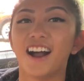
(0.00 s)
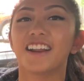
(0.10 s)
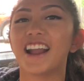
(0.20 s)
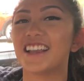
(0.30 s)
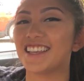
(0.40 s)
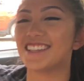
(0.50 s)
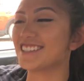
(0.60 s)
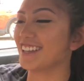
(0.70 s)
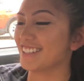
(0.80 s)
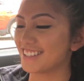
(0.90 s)
all right,
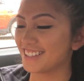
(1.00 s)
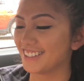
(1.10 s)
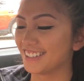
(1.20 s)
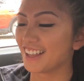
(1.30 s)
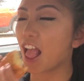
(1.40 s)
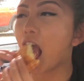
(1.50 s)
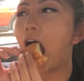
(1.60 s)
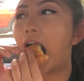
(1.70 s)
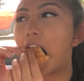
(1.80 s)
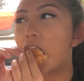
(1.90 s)
taste test.
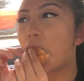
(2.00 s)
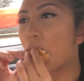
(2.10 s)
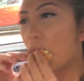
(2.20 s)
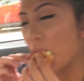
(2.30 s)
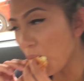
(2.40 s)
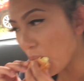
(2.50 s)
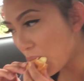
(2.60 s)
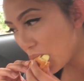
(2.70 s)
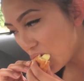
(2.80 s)
Mmm.